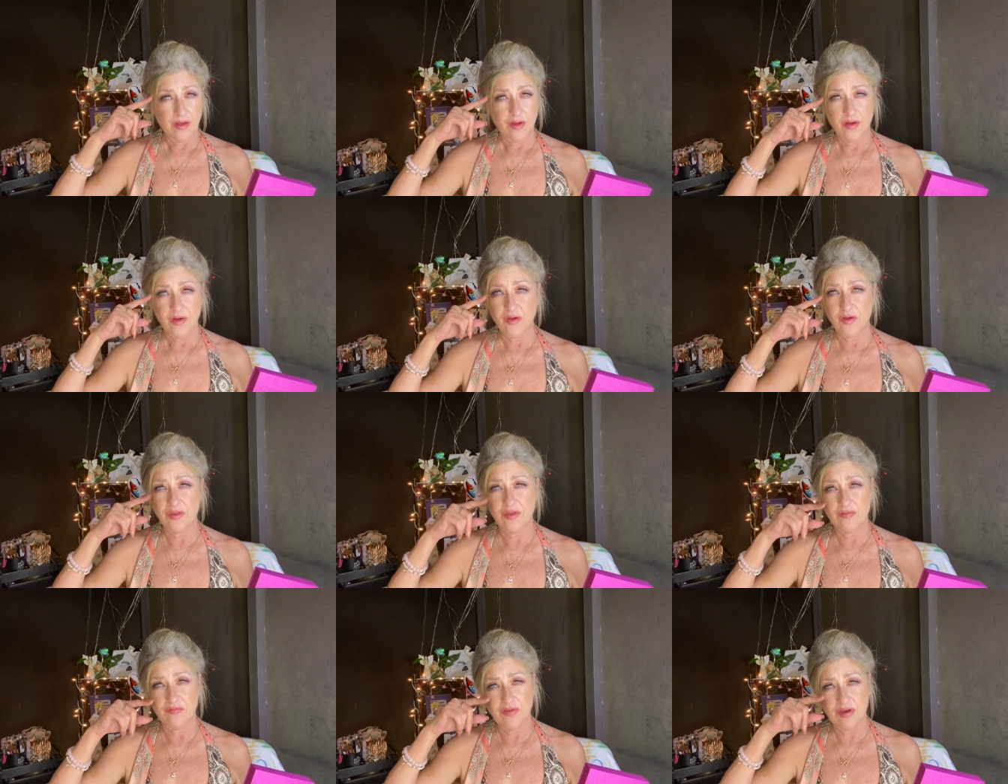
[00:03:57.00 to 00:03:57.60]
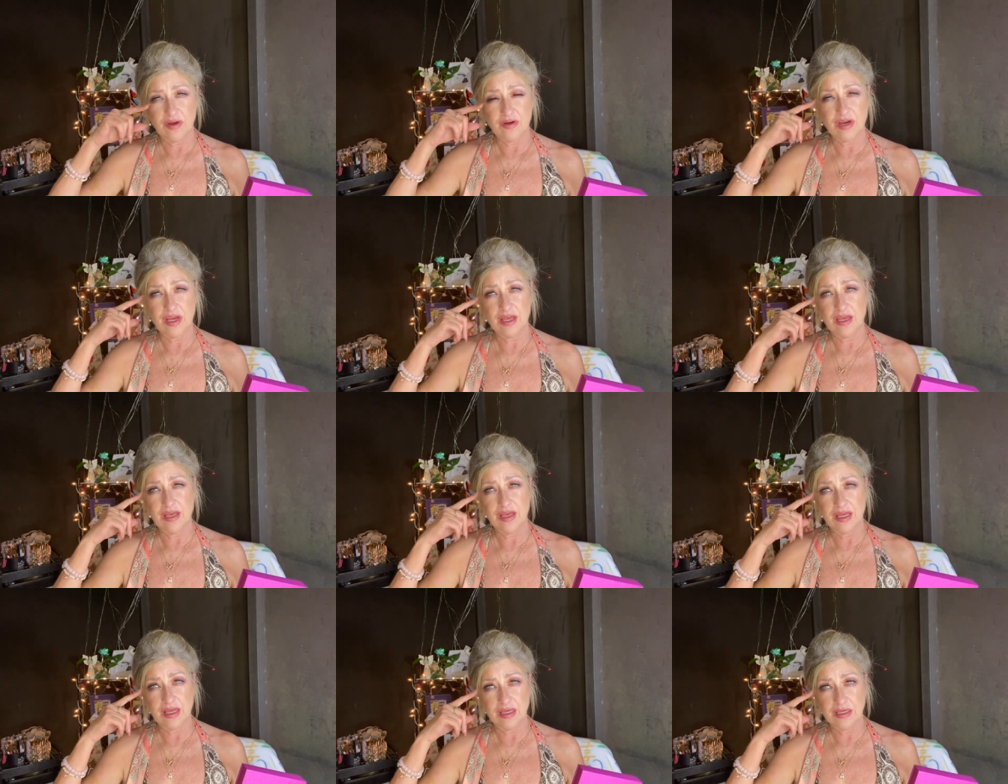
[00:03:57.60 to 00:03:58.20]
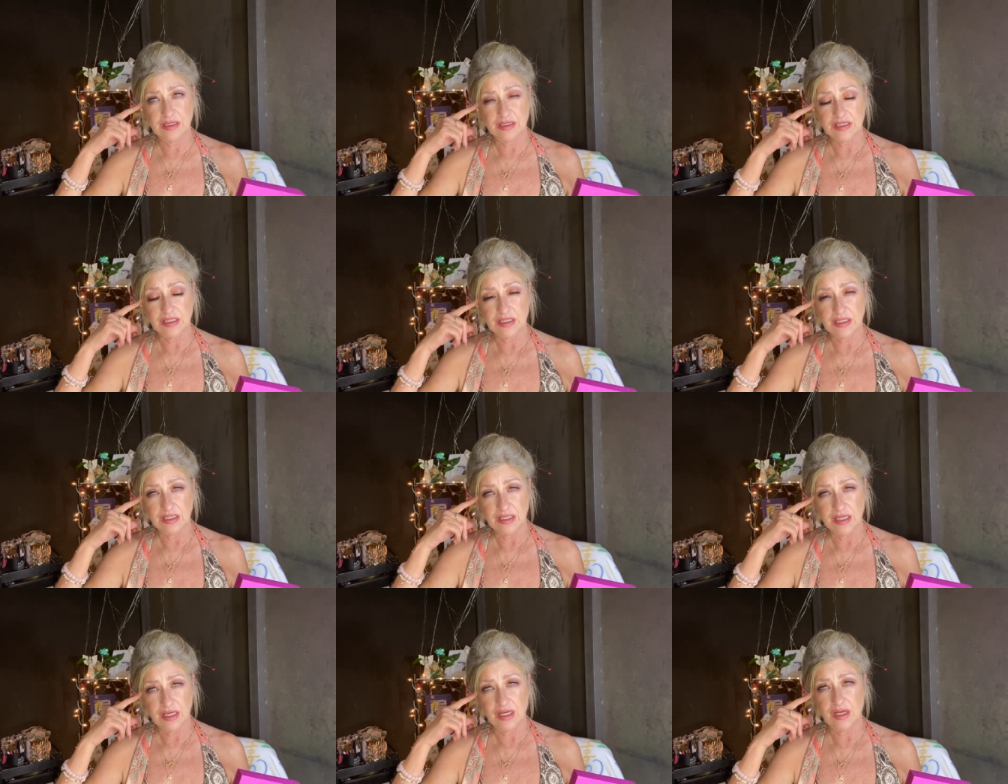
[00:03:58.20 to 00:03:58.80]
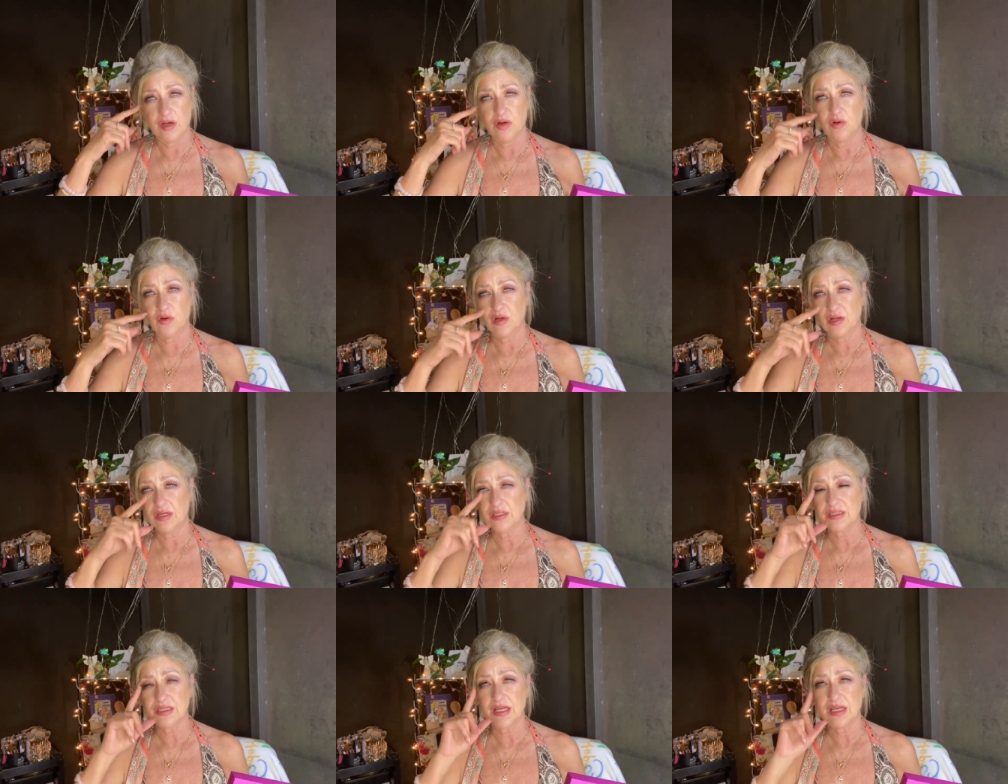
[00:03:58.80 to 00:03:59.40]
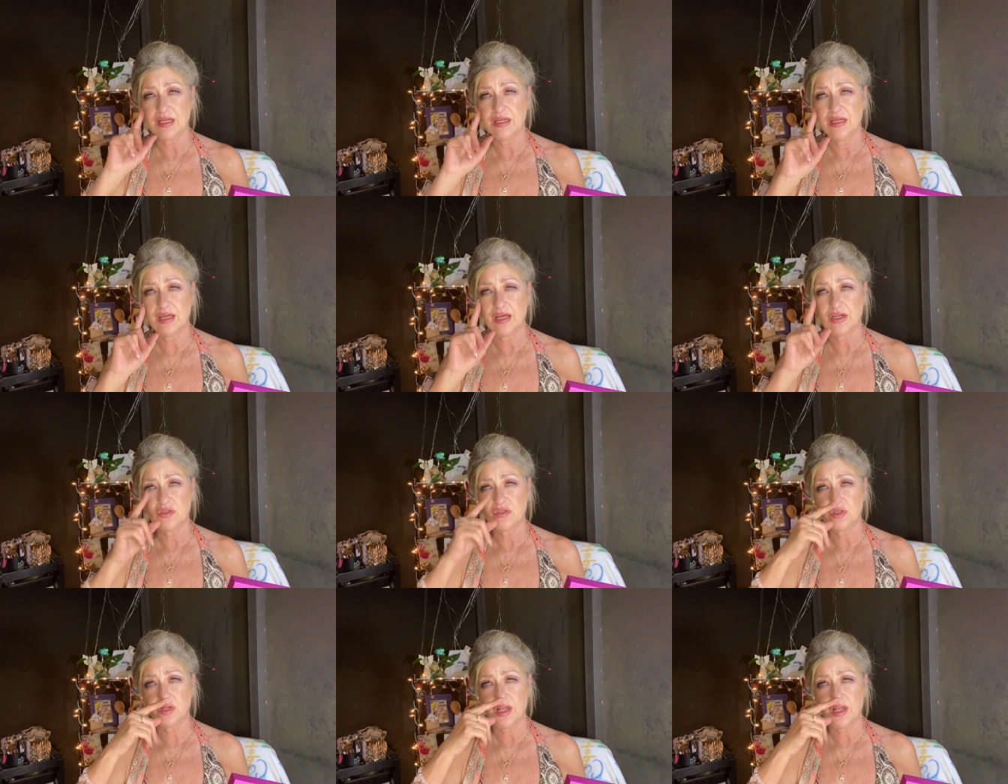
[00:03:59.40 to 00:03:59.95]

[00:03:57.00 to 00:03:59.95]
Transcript: on the very end. You know, it looks like a natural